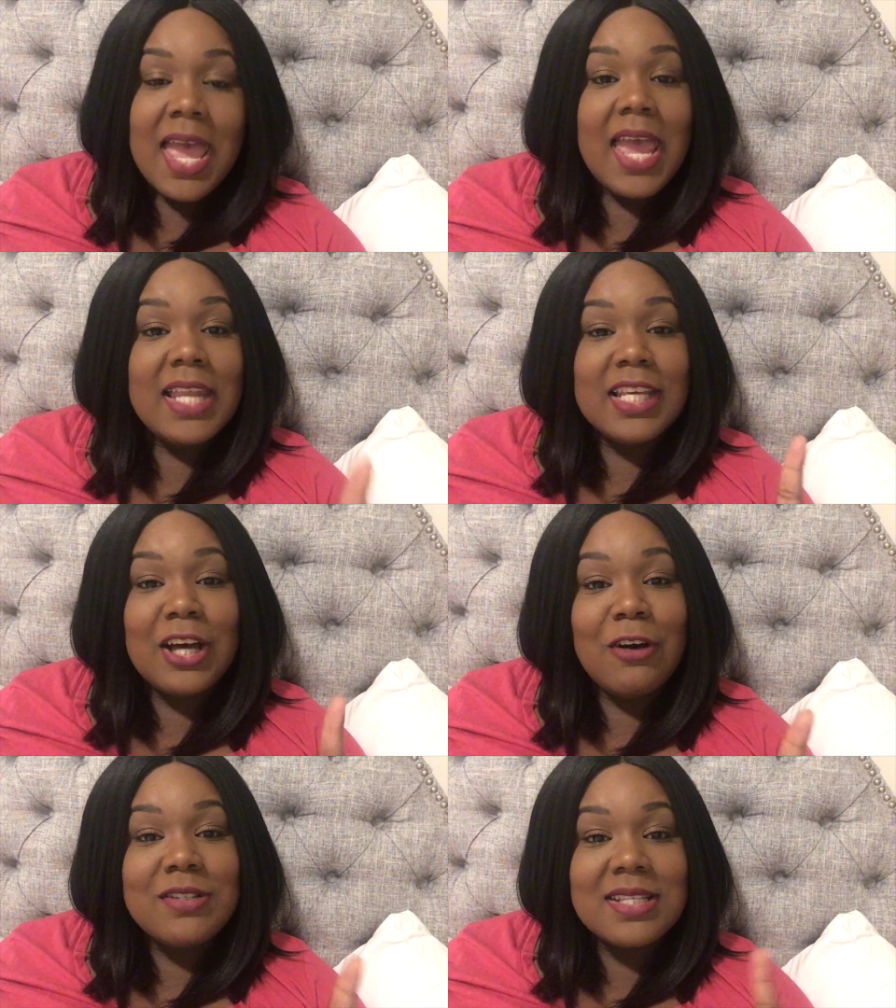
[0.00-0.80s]
And it
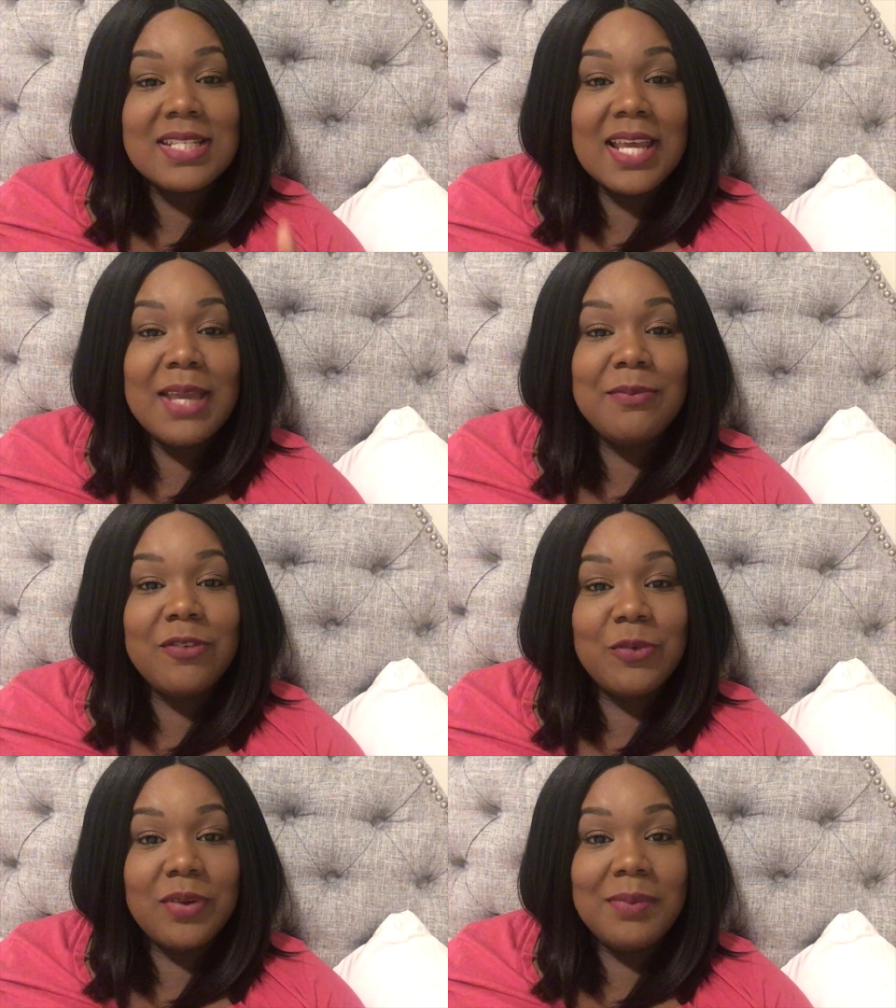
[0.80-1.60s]
goes the same
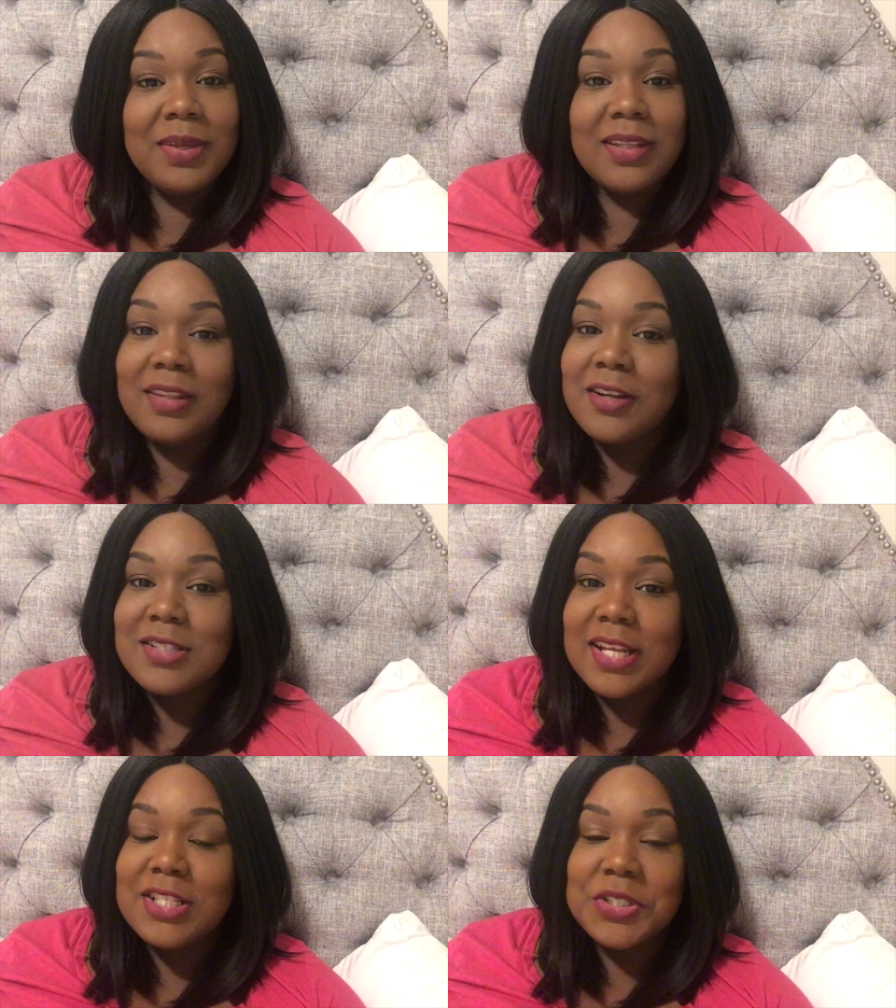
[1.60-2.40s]
for women.
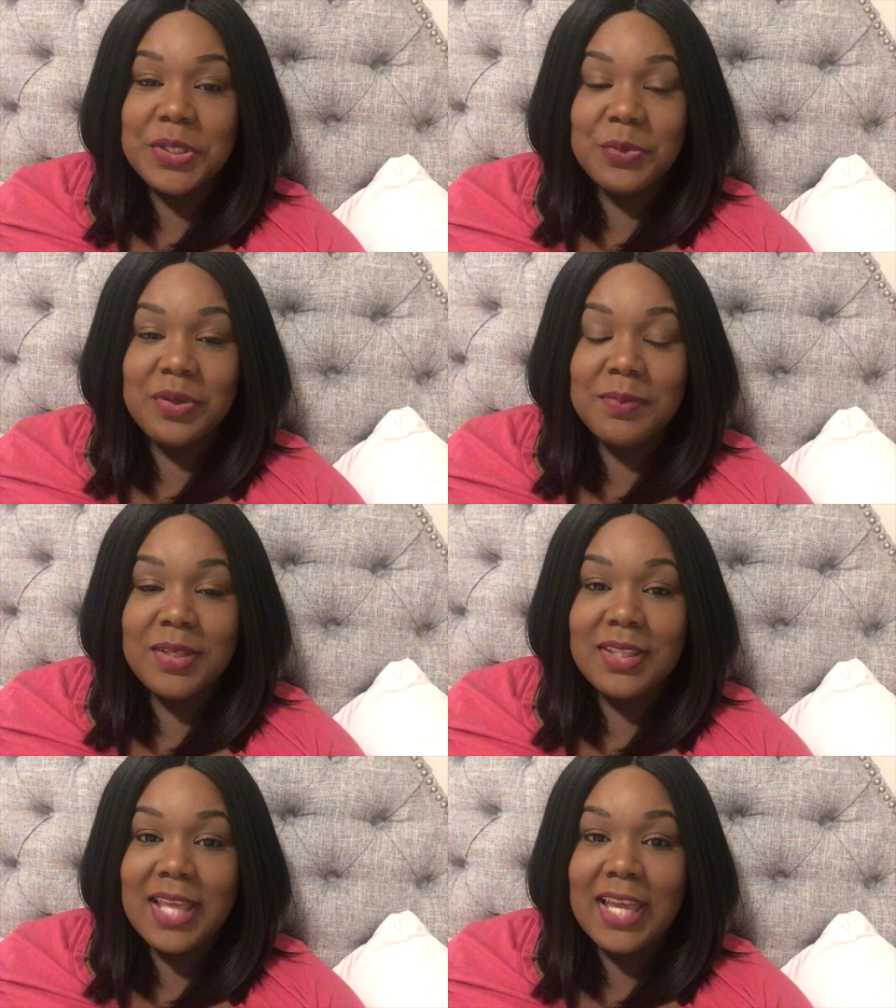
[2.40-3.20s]
There's Nigerian
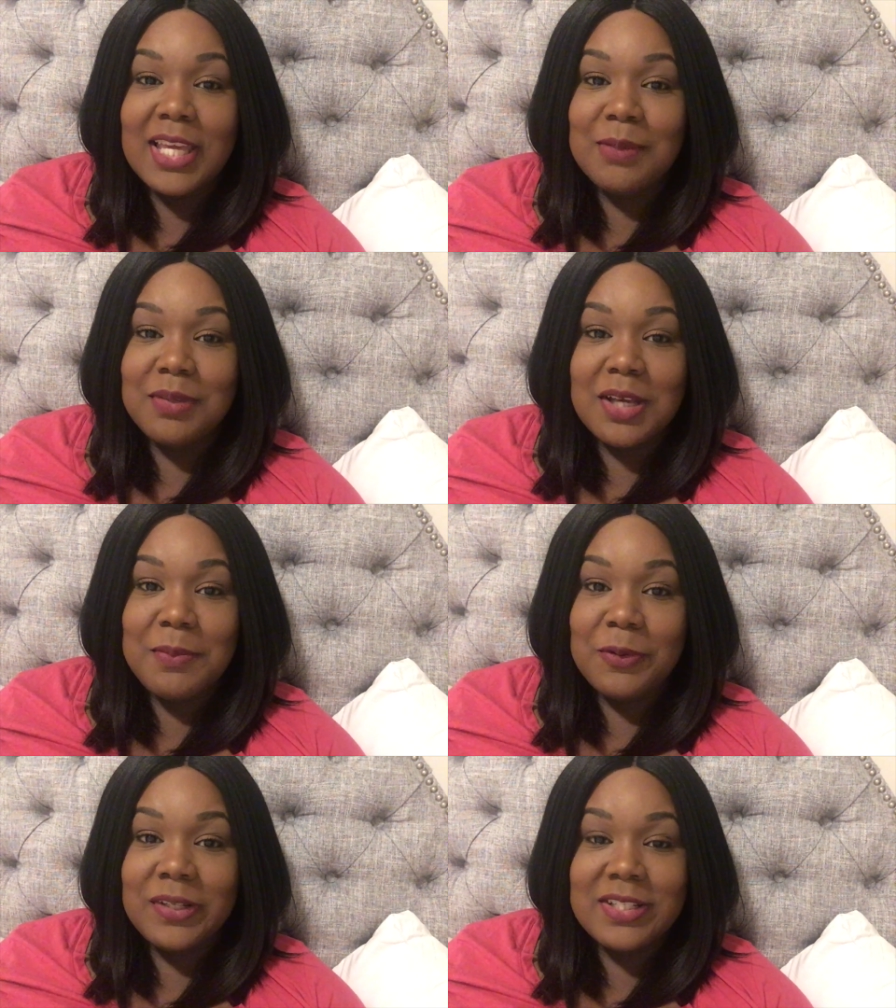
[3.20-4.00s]
women that hit me
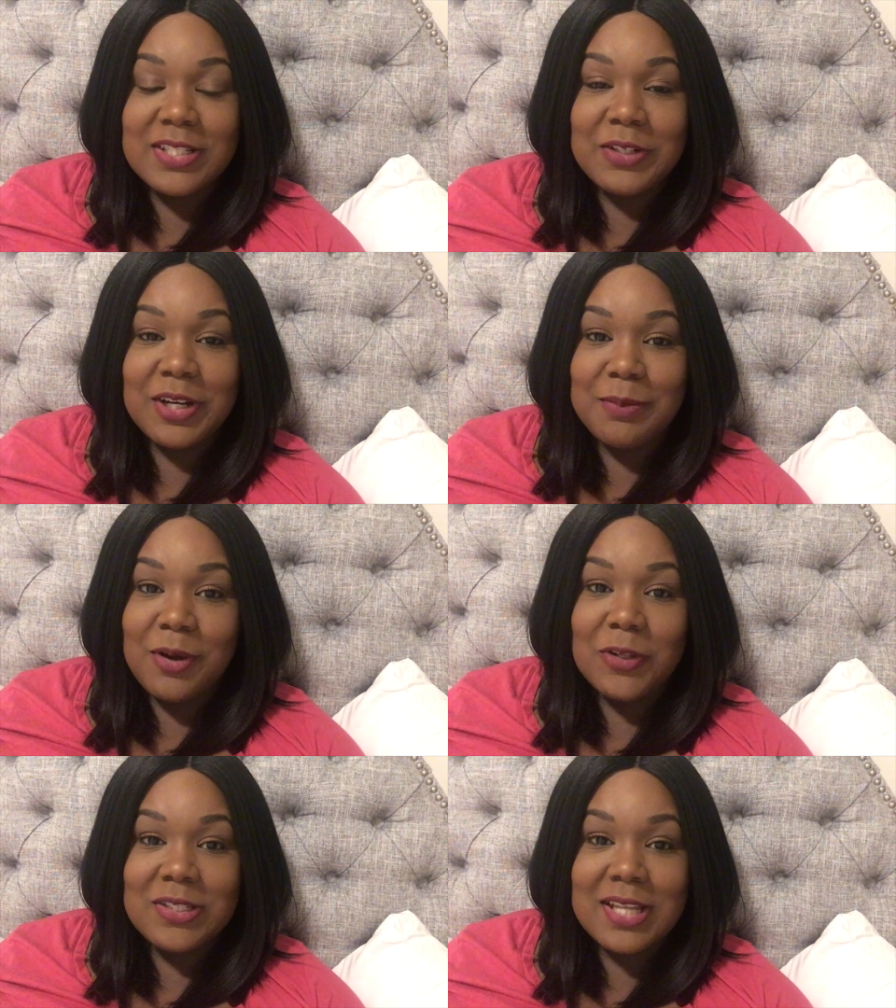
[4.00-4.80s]
up on Instagram
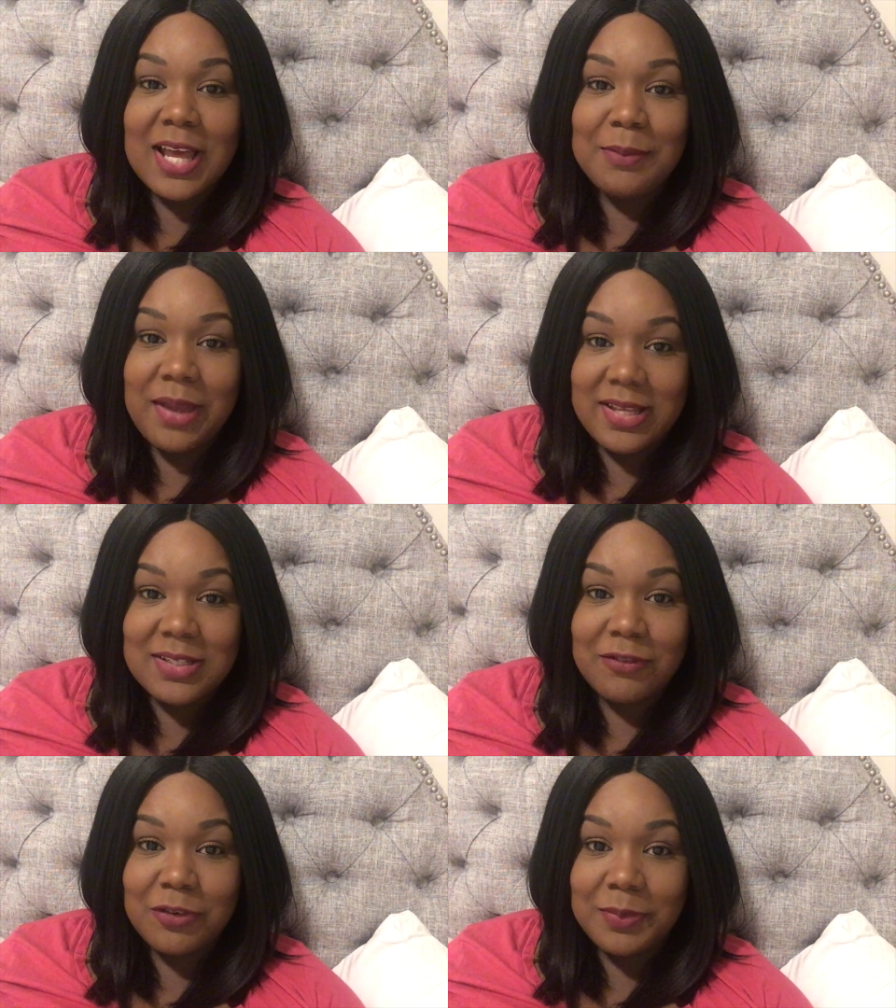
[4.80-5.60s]
all the time
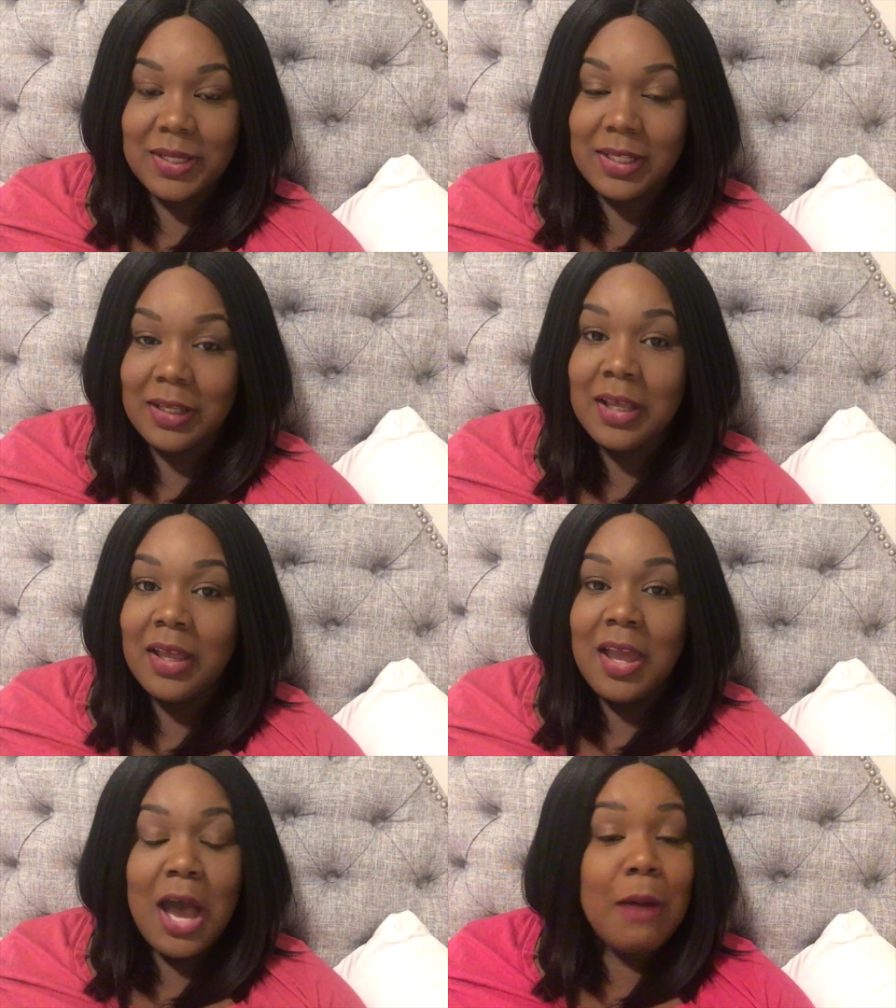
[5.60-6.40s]
asking for money.
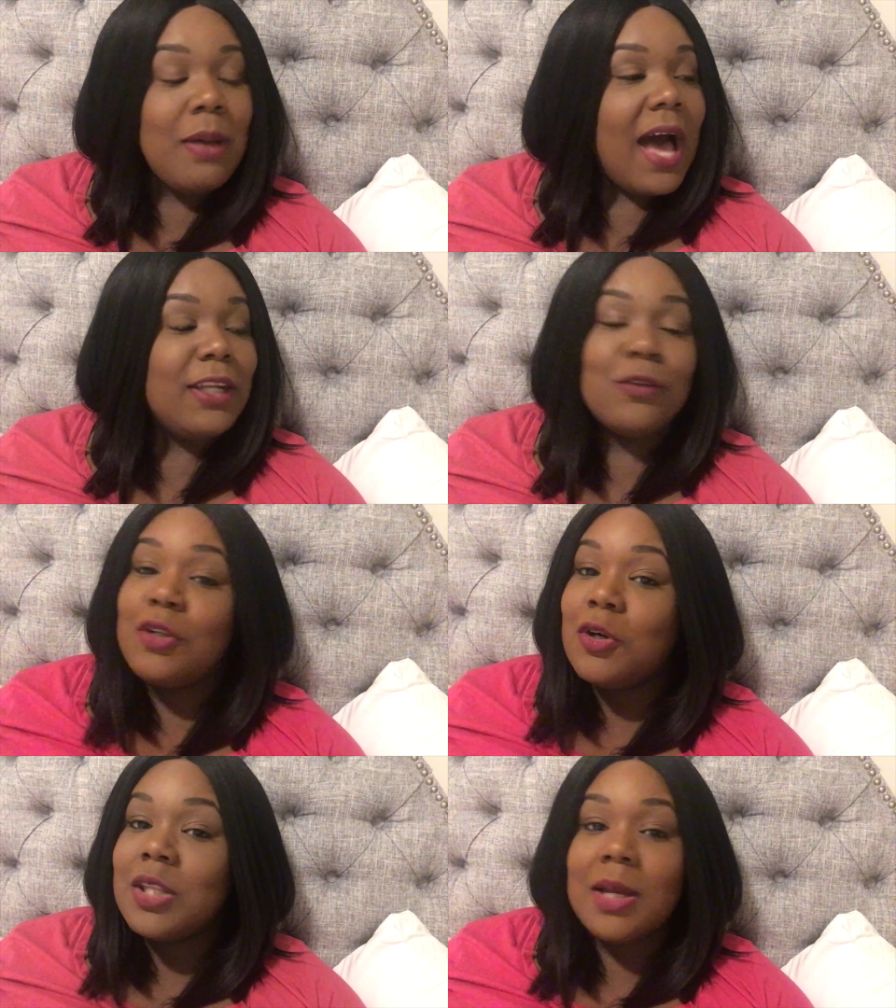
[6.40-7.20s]
I don't
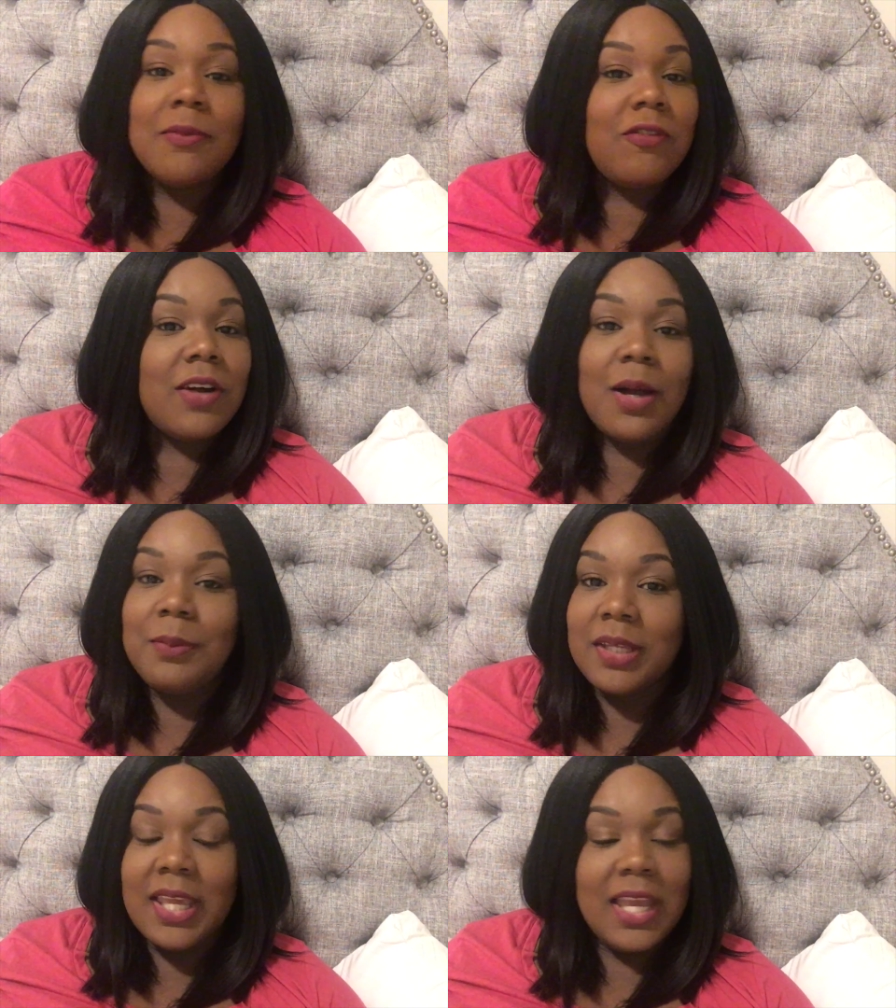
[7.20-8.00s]
know them
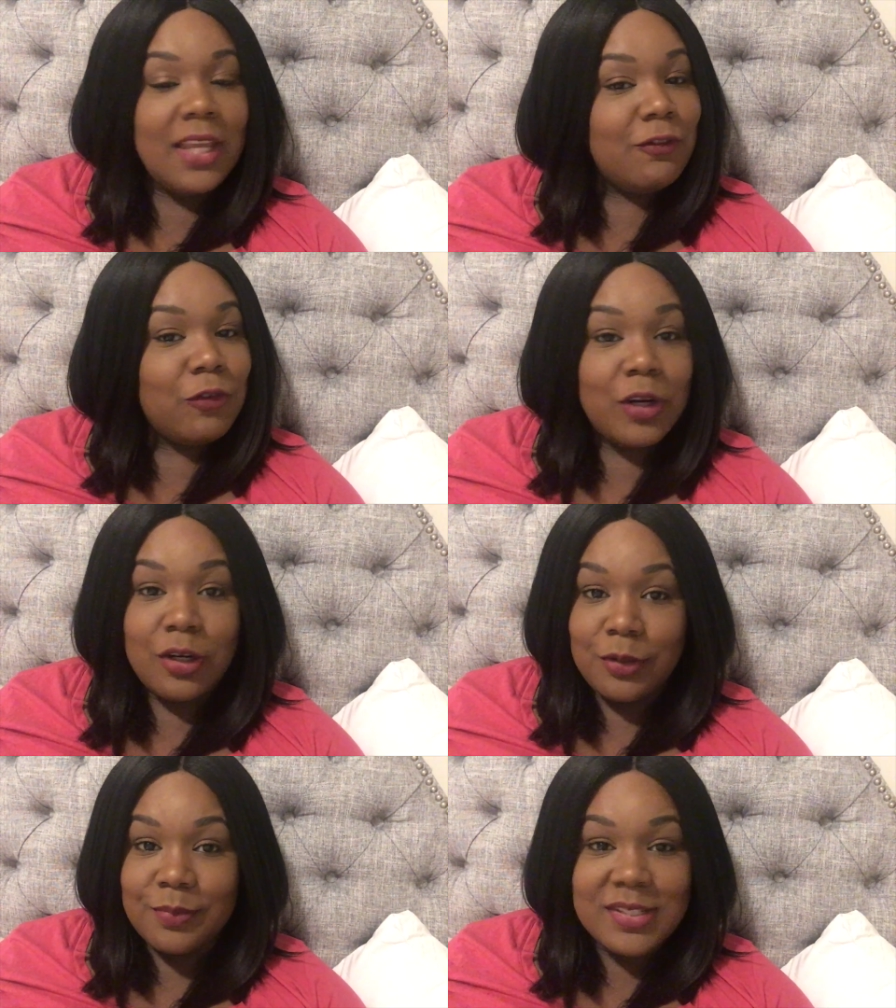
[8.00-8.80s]
from a can of
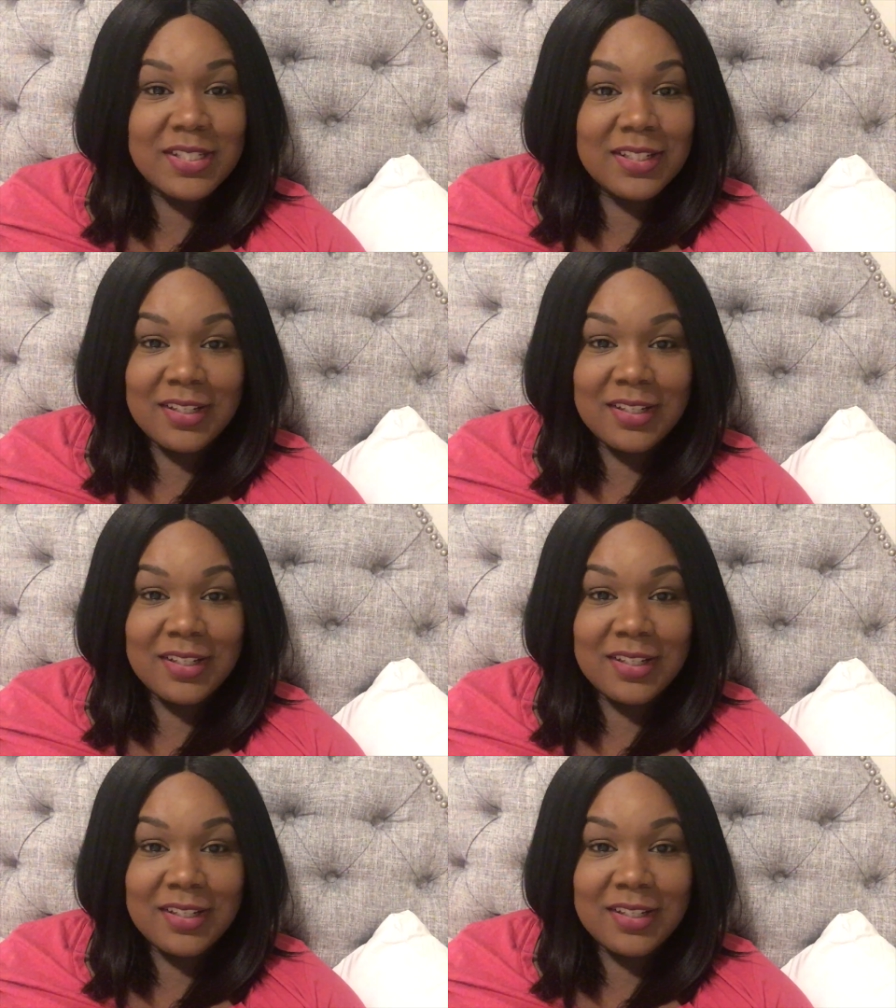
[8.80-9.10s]
worms.